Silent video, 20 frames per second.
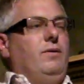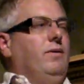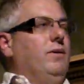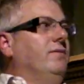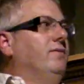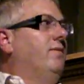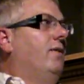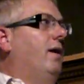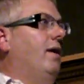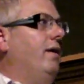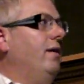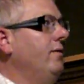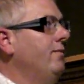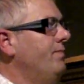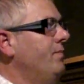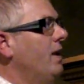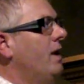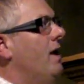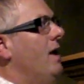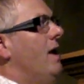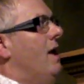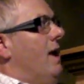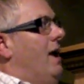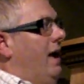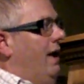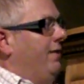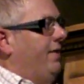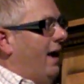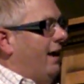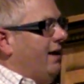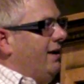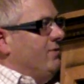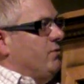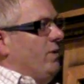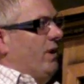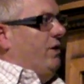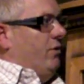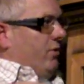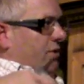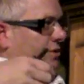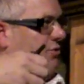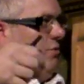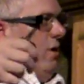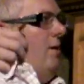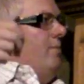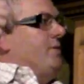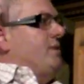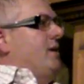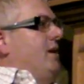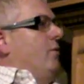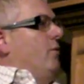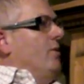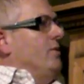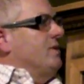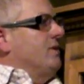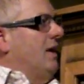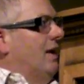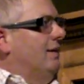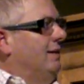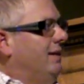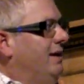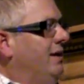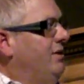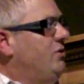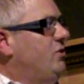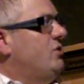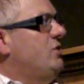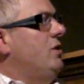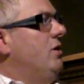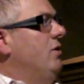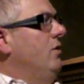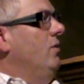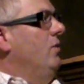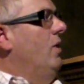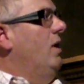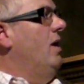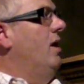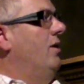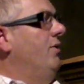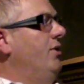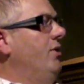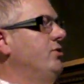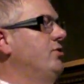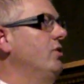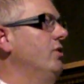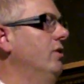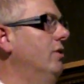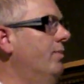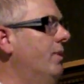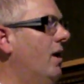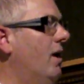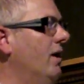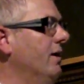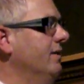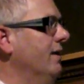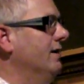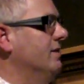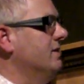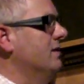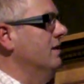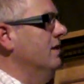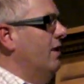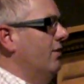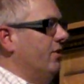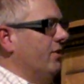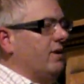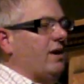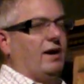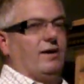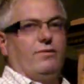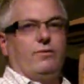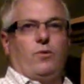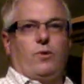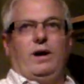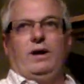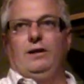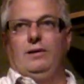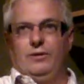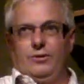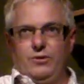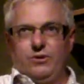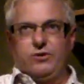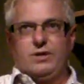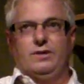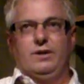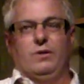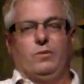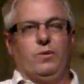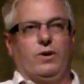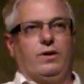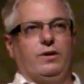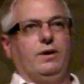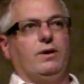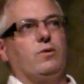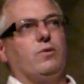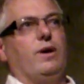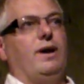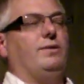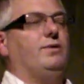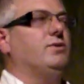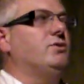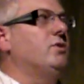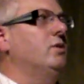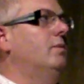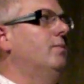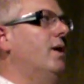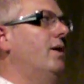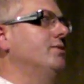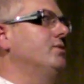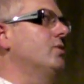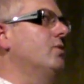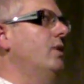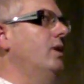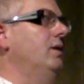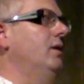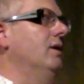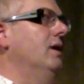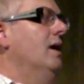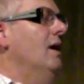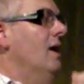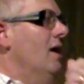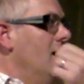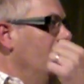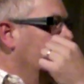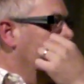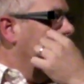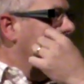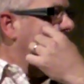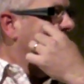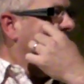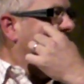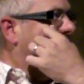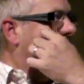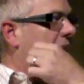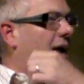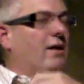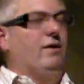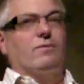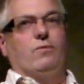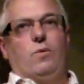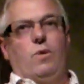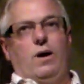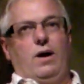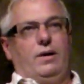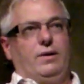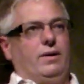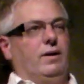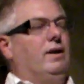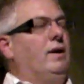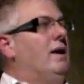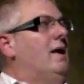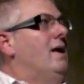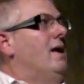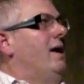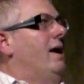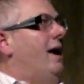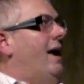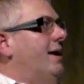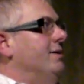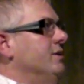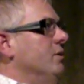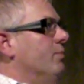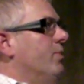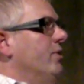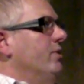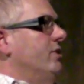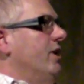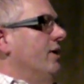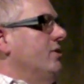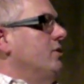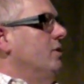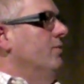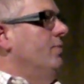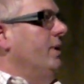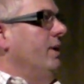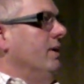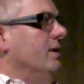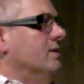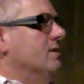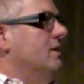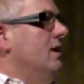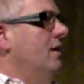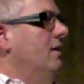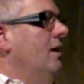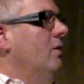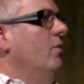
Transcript: and fire. That gives way to a drum sequence that leads to the Chernobog. That's another kind of great illusion that we're going to create. The Chernobog is created completely out of water as a projection piece. And then